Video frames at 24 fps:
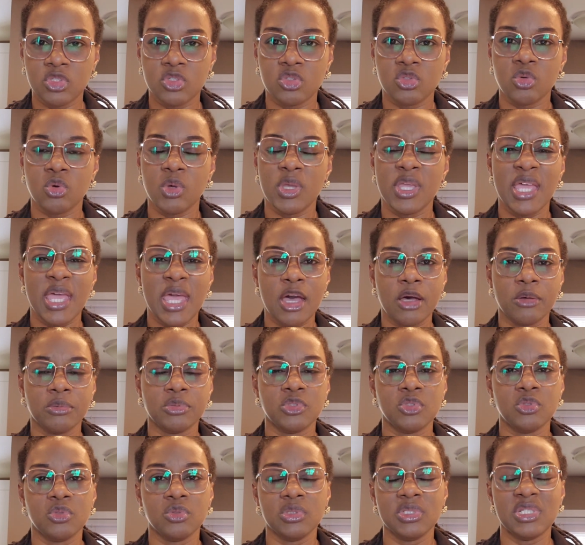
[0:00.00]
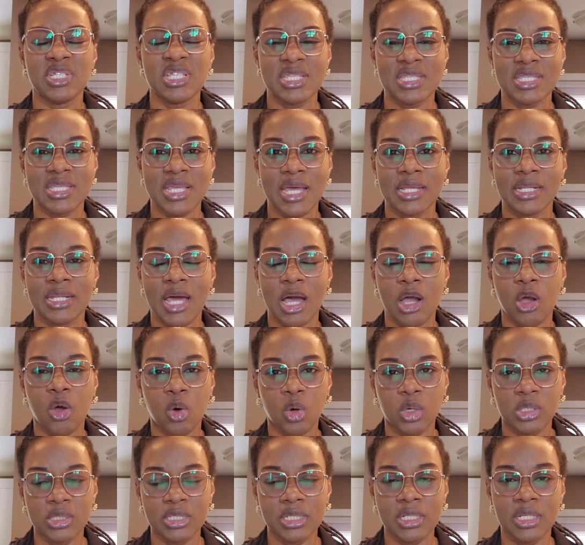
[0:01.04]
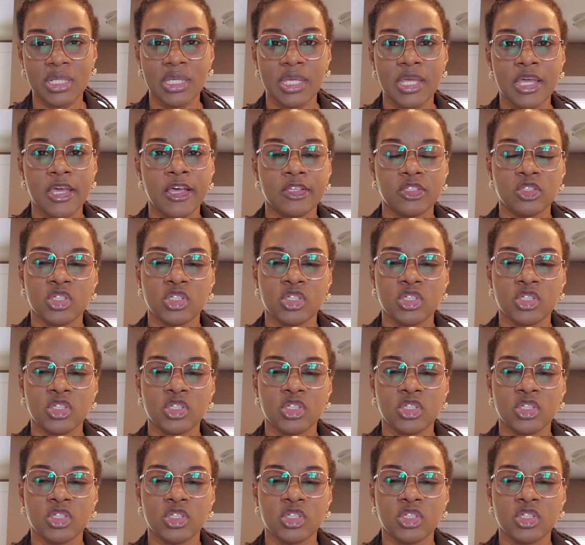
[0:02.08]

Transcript: so it helps you decide accordingly.